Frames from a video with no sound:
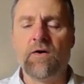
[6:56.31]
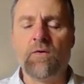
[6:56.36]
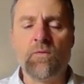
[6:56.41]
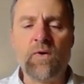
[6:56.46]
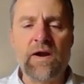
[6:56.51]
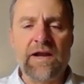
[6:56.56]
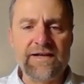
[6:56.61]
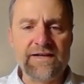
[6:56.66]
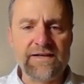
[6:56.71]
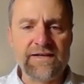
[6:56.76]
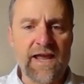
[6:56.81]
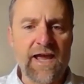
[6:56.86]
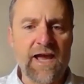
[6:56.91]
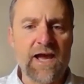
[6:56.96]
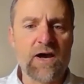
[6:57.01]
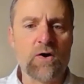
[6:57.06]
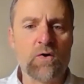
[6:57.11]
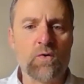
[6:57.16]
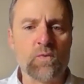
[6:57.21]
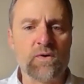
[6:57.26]
right
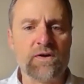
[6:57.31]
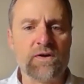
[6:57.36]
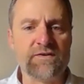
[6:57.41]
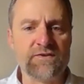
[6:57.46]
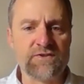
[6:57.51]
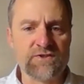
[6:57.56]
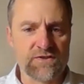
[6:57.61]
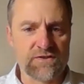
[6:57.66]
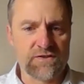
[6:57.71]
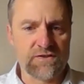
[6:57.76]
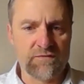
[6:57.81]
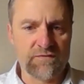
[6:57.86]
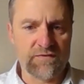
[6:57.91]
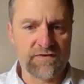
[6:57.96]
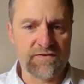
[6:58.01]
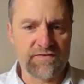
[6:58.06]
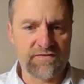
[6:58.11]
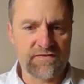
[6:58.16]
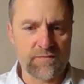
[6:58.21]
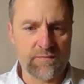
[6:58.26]
now, where is your
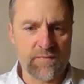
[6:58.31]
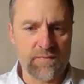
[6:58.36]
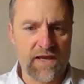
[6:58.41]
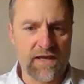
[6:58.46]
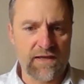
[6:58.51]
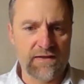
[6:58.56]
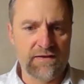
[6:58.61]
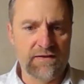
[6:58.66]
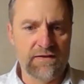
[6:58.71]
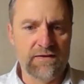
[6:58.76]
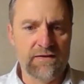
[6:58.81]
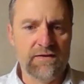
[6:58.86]
nervous system at?